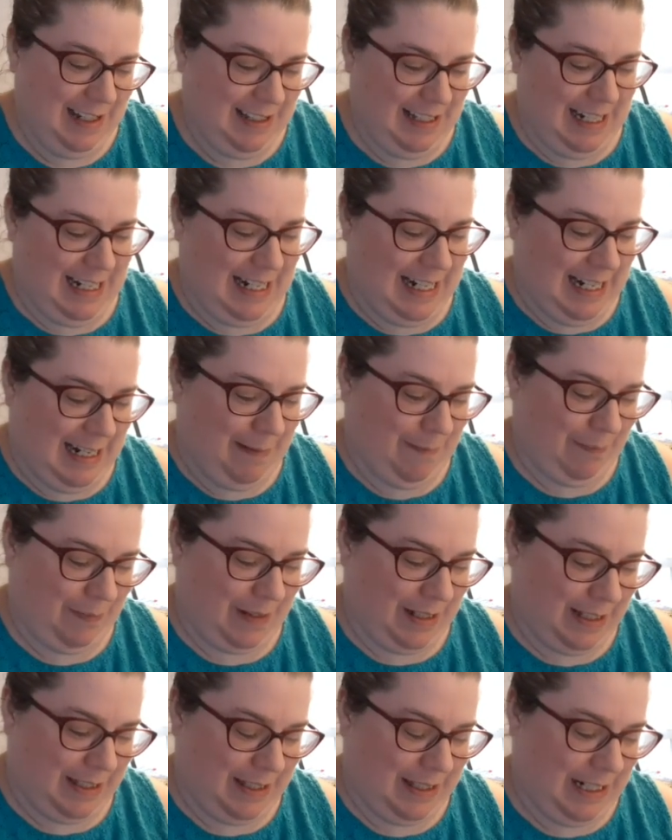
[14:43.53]
um,
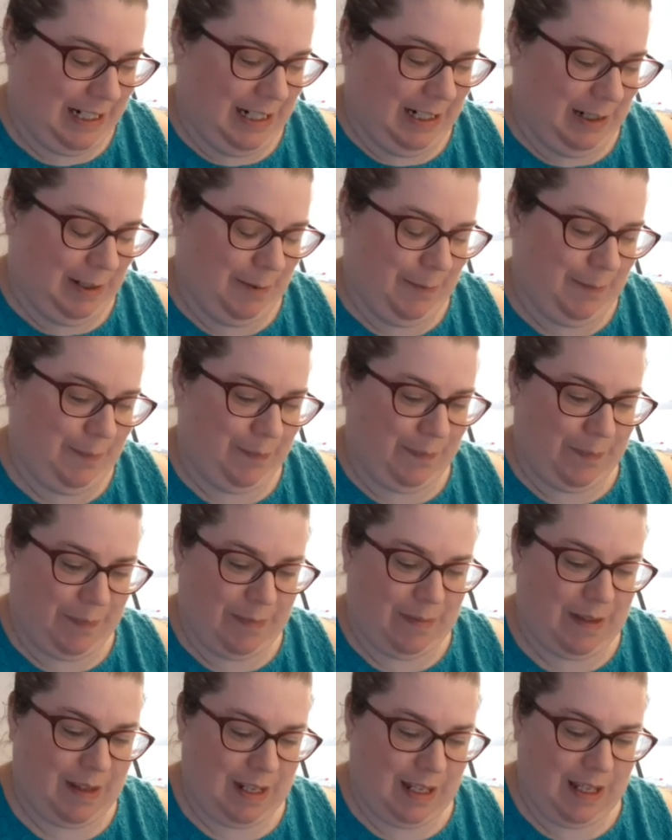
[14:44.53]
so,
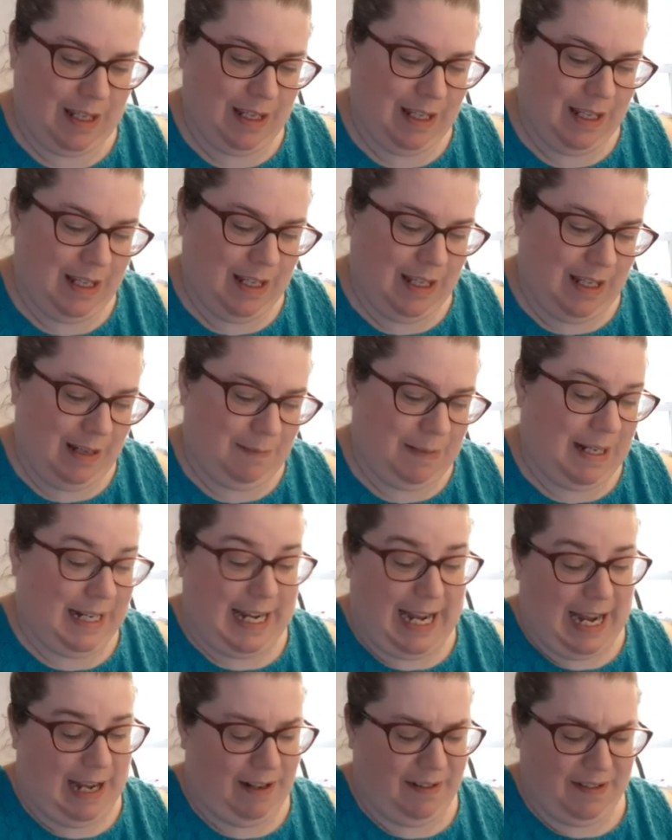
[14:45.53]
but
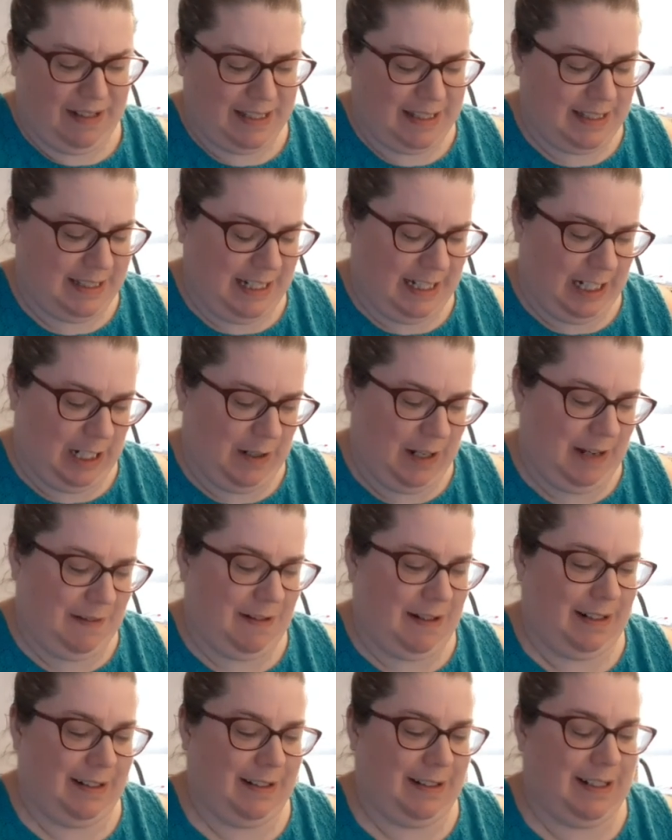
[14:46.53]
yeah, it's, you know,
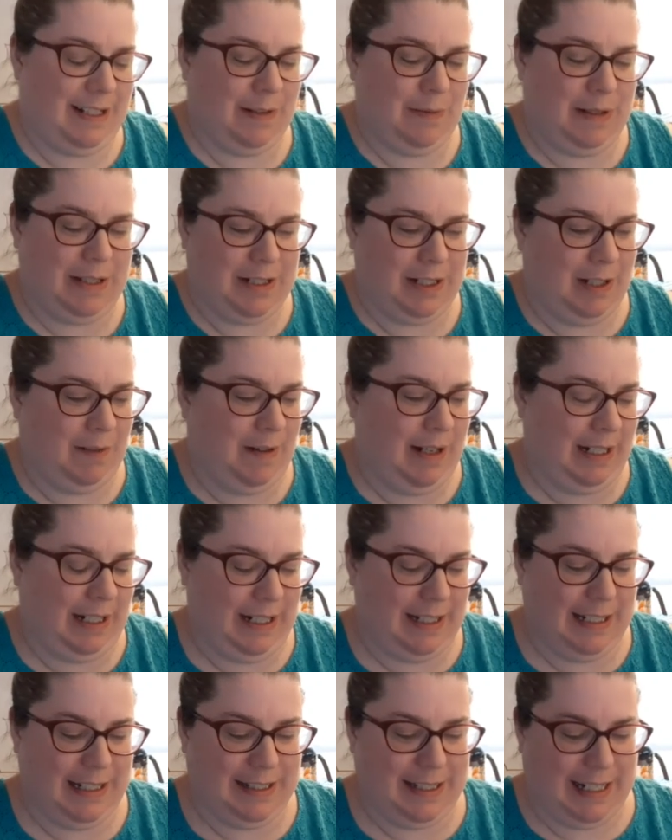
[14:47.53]
even we still went
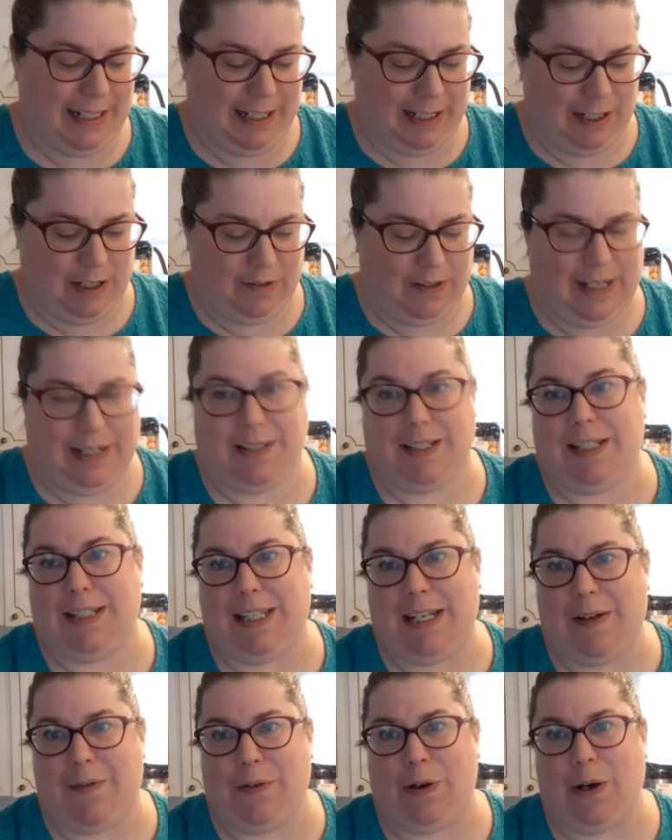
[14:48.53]
because it's like, you know, nice to
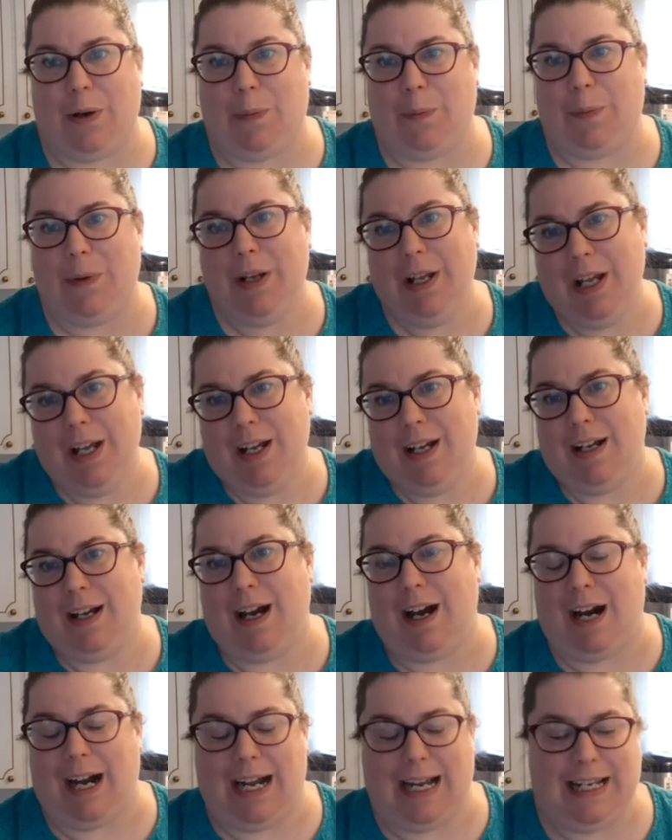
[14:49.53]
see with your own
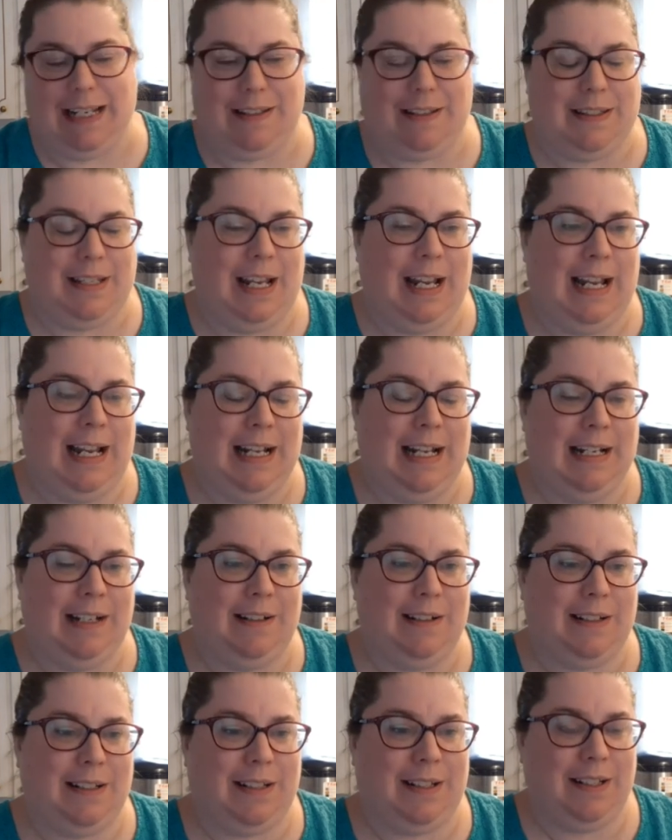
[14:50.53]
eyes
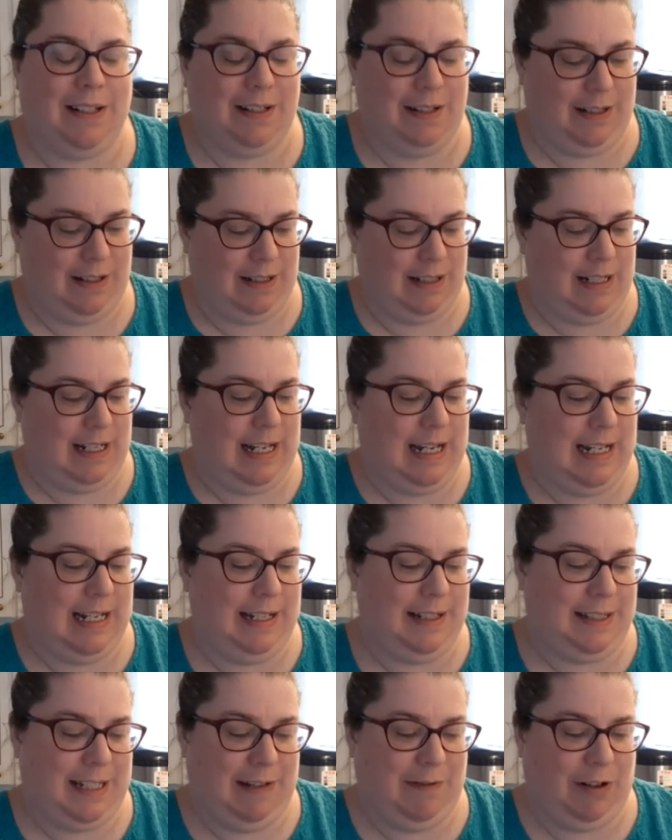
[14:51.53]
and
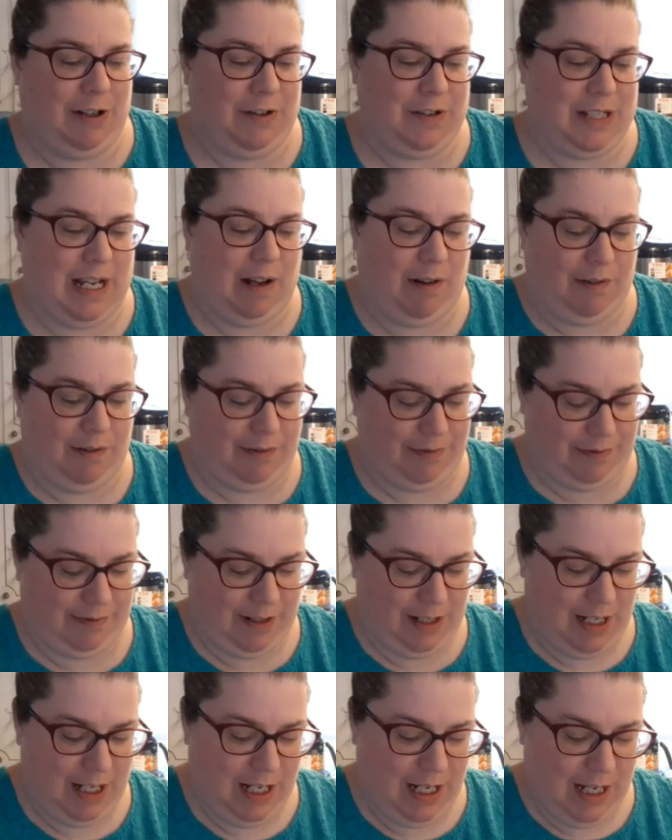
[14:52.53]
uh, see for yourself.
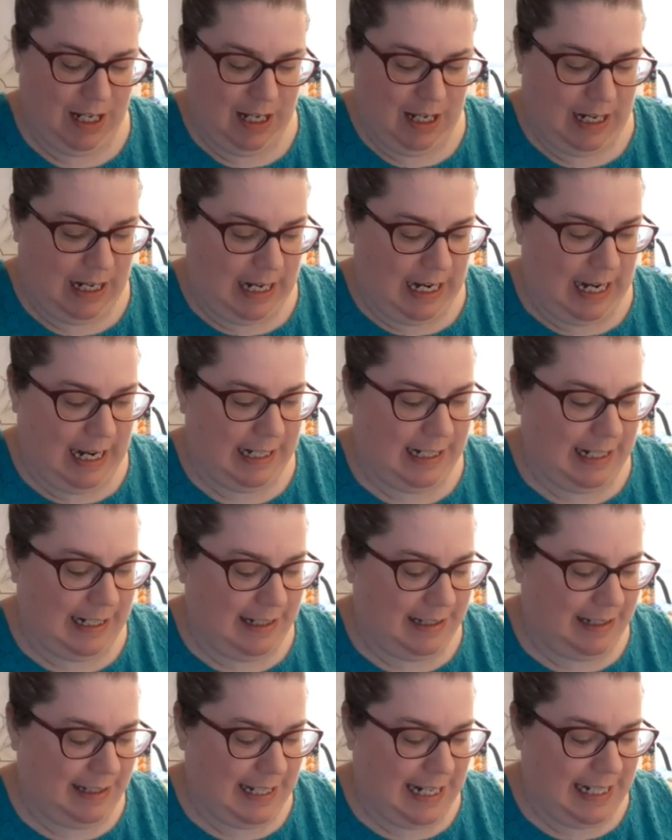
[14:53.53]
I
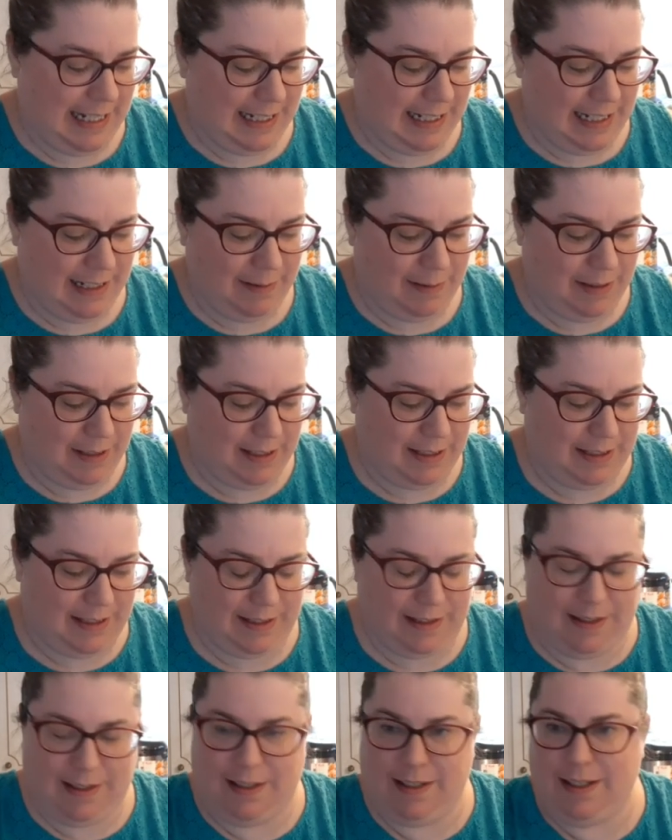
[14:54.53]
think it.
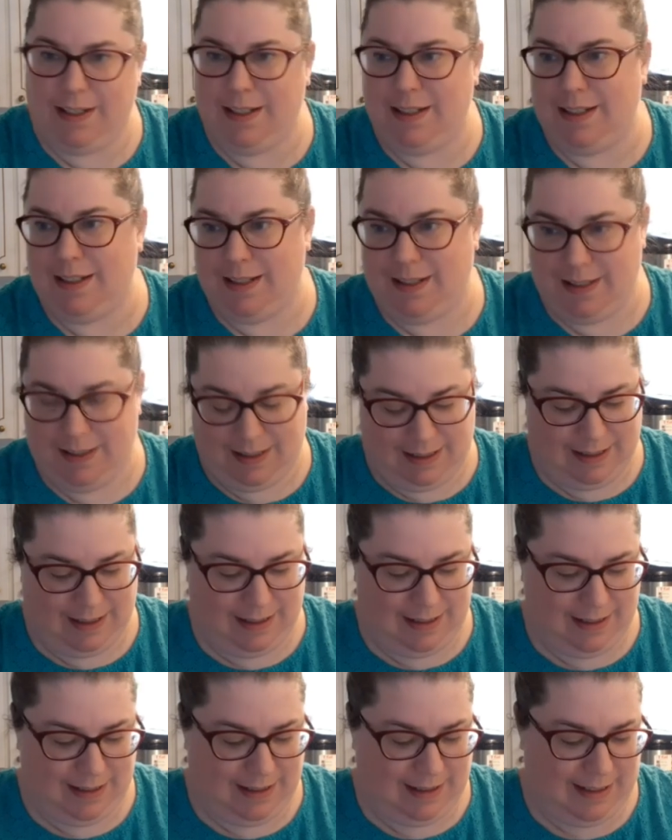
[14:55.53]
And actually,
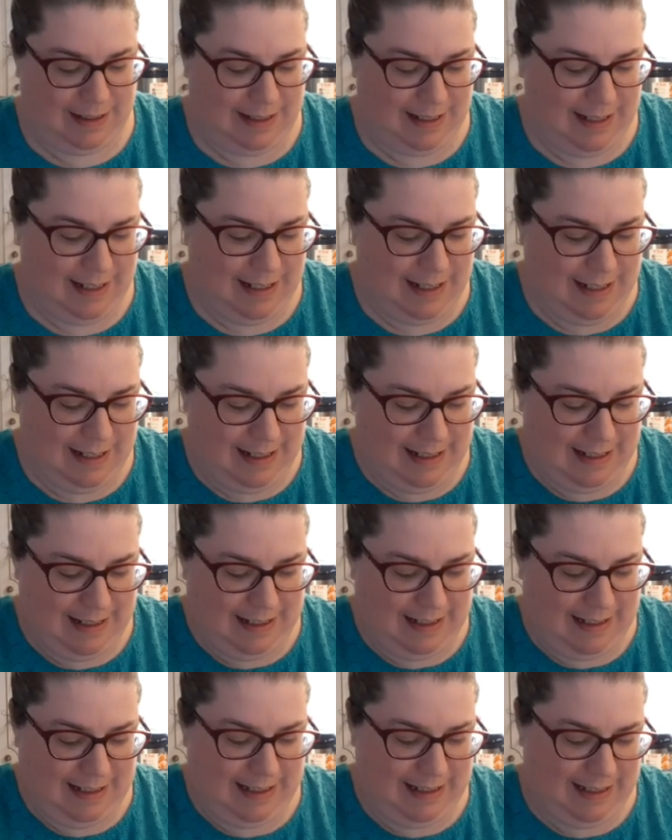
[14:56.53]
we could go
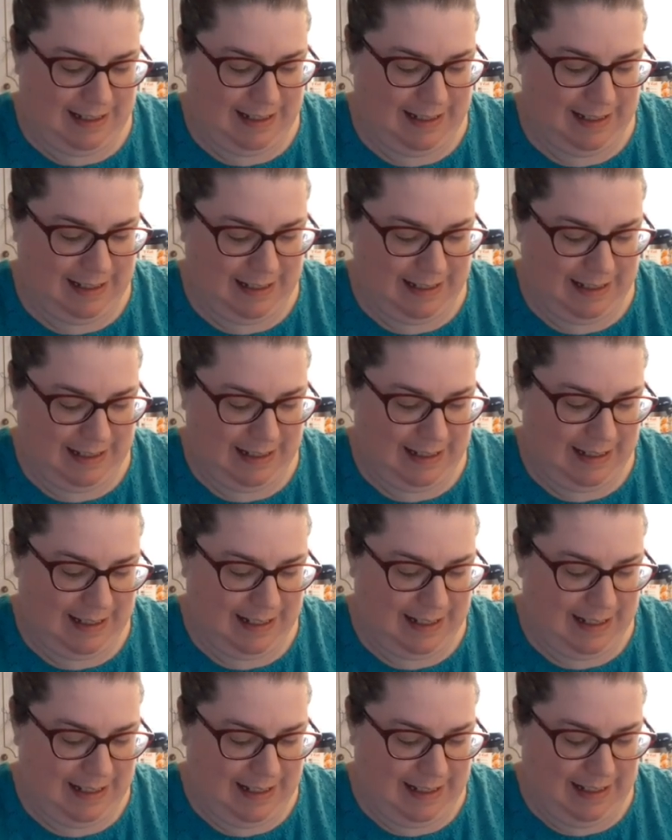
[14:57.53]
in Navy
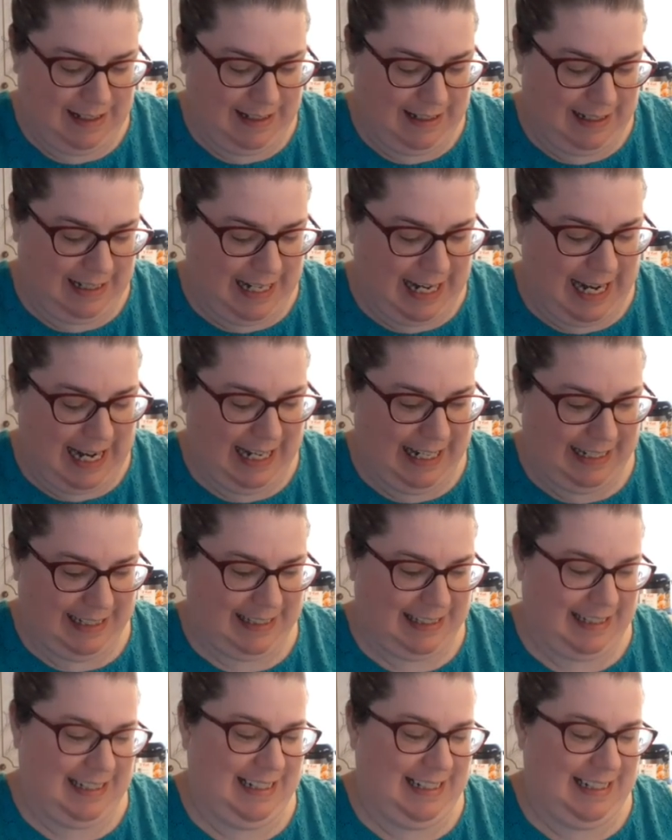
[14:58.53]
on. Yes,